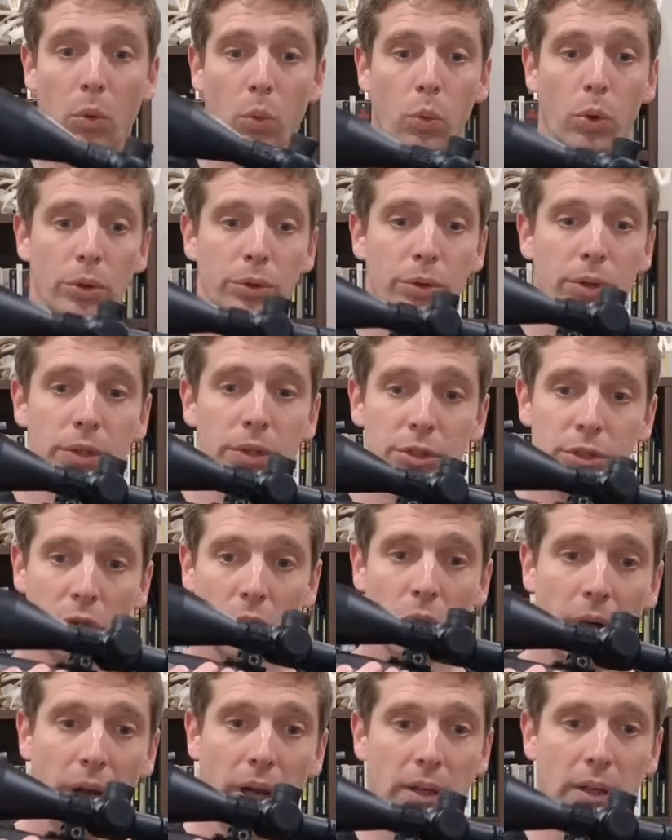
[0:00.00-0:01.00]
wilderness
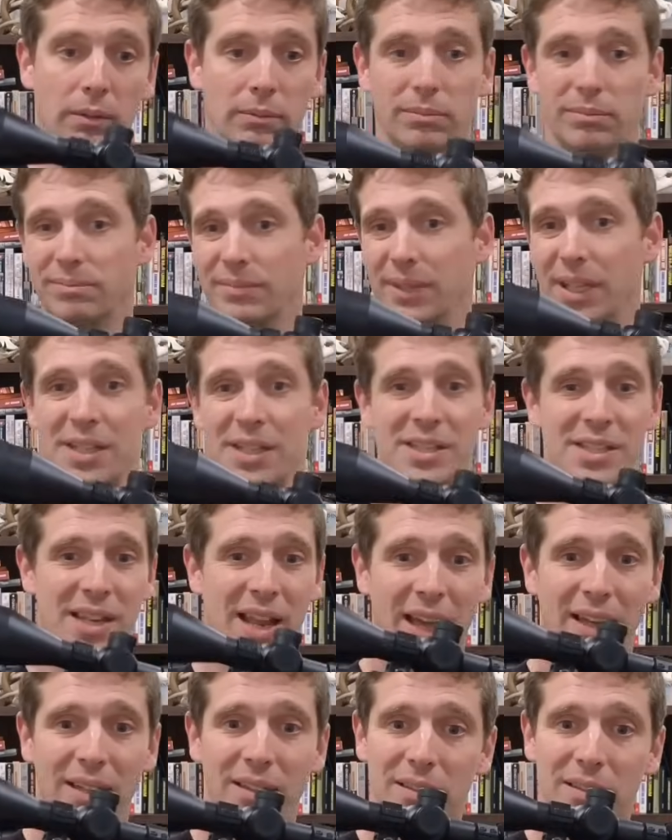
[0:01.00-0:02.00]
terrain is
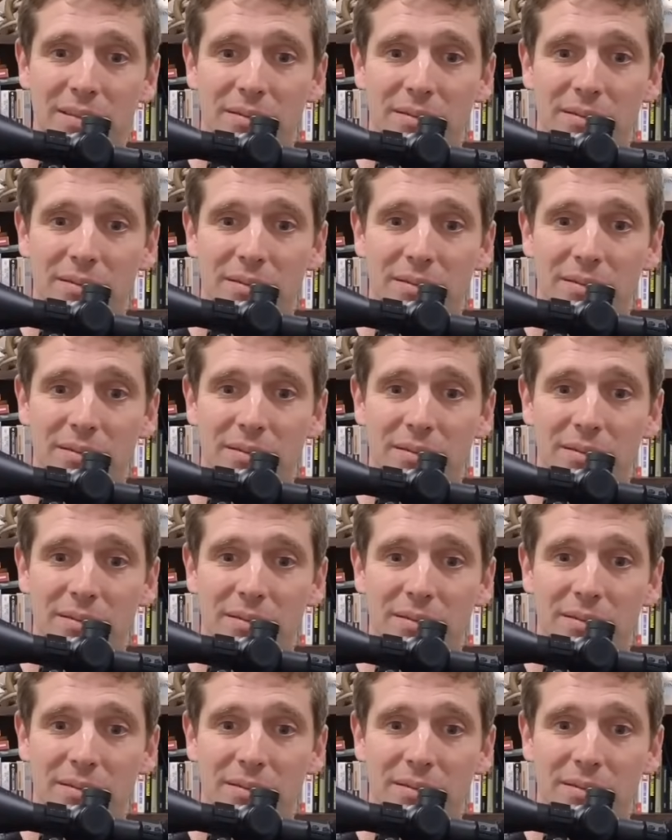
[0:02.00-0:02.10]
not